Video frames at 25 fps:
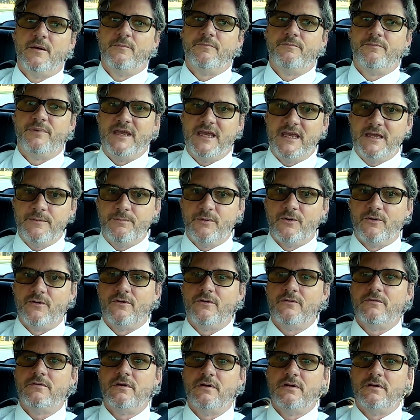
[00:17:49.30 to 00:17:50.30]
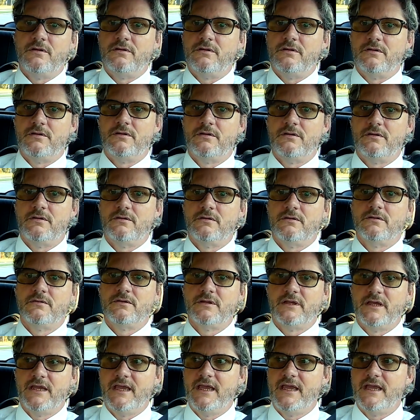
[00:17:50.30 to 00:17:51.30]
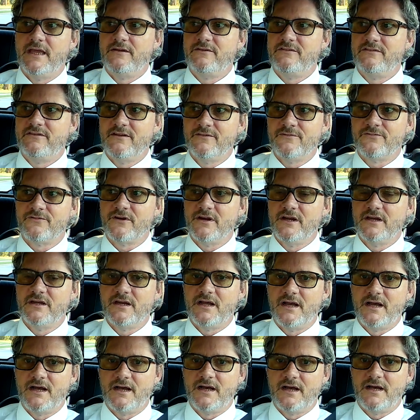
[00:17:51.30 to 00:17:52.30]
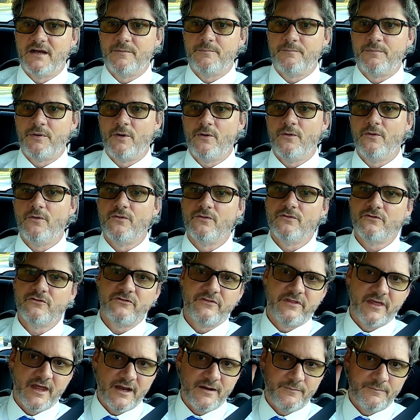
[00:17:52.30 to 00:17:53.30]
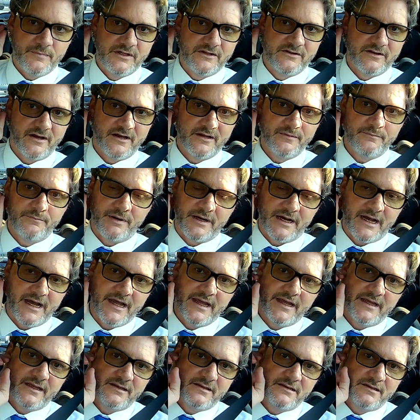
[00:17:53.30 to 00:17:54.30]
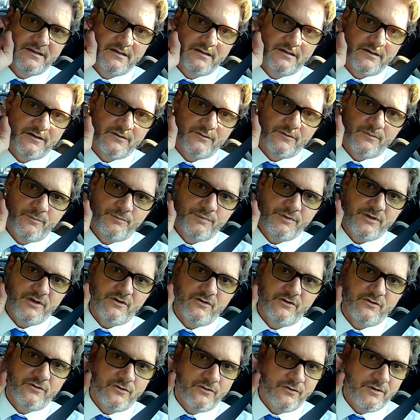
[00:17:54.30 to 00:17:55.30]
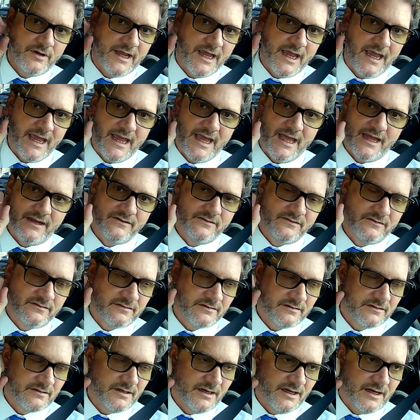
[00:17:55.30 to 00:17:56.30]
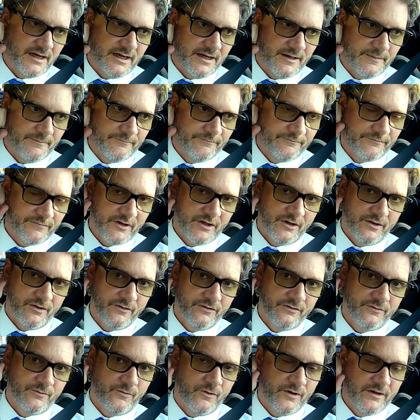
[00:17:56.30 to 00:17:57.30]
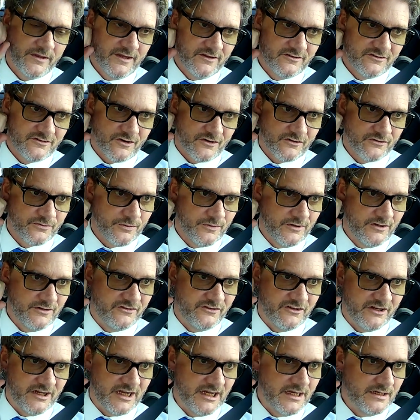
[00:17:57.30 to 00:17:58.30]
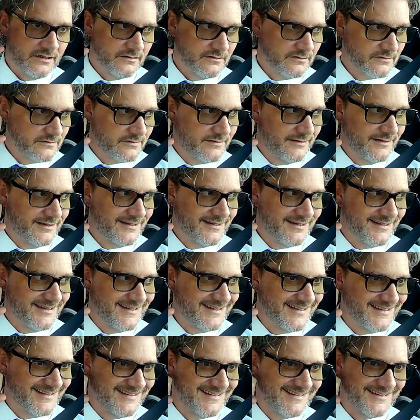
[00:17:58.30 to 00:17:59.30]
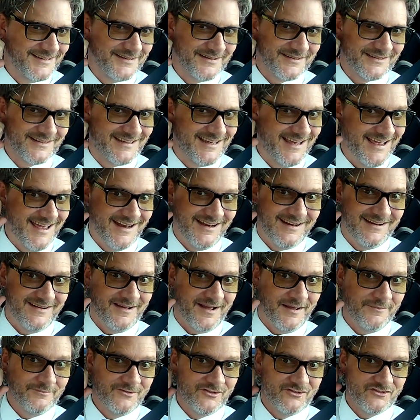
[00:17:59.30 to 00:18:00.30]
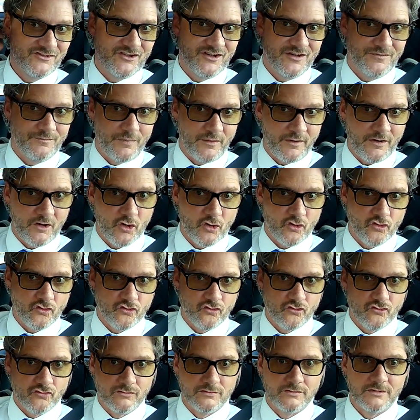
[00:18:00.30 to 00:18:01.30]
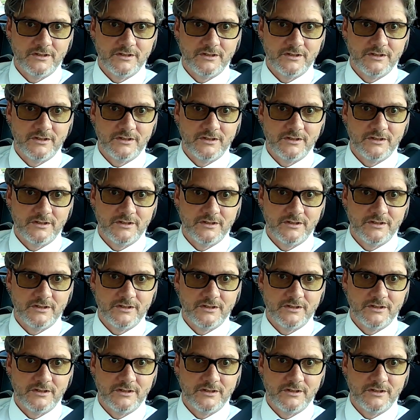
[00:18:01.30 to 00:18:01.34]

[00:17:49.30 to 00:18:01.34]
People in different polls that have been done by, Pew and the one that starts with a G, and I'm just, you